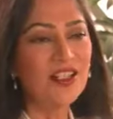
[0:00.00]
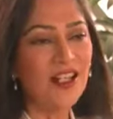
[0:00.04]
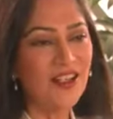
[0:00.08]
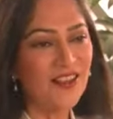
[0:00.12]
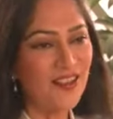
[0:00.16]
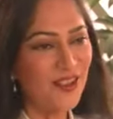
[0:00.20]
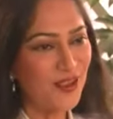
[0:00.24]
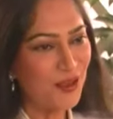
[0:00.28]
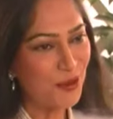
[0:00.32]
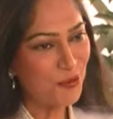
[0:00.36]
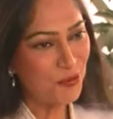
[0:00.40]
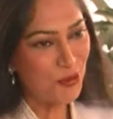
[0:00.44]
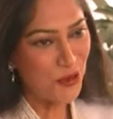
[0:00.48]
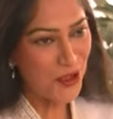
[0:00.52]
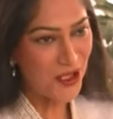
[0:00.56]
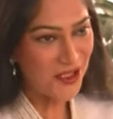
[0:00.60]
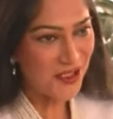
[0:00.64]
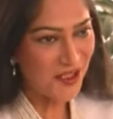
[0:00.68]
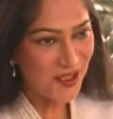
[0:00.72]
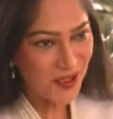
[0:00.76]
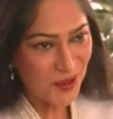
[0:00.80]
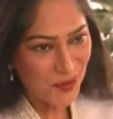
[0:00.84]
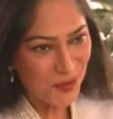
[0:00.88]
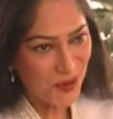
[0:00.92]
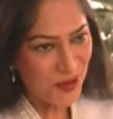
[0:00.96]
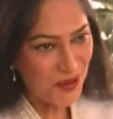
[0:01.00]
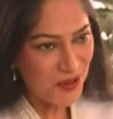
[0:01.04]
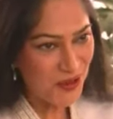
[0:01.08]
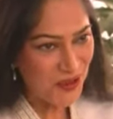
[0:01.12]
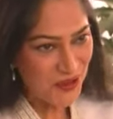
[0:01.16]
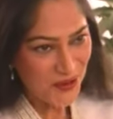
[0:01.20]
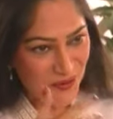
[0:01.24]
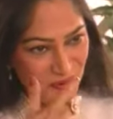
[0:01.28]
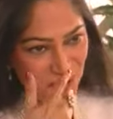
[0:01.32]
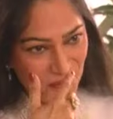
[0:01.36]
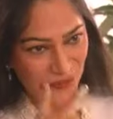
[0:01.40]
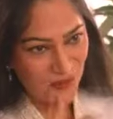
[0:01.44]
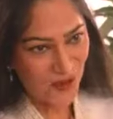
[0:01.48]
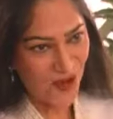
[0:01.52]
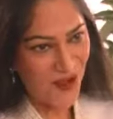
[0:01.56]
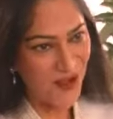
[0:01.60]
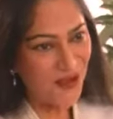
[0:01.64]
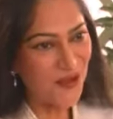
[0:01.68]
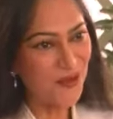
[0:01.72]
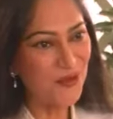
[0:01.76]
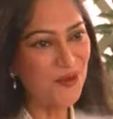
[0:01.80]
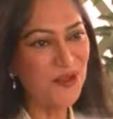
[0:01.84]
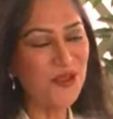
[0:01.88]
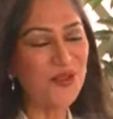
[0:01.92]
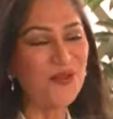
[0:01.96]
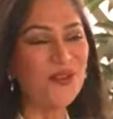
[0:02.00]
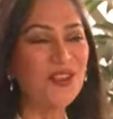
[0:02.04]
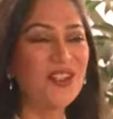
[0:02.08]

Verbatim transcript: I think, the poetic spirit of your father, which you've